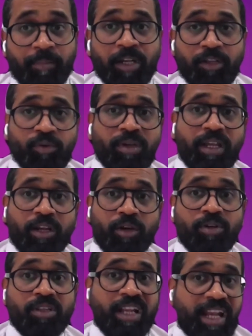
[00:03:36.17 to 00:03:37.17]
I mean, you can
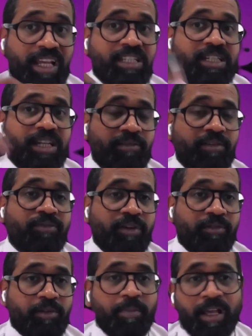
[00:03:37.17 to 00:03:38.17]
go to the next level of
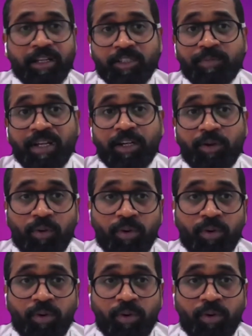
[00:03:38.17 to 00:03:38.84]
revenue management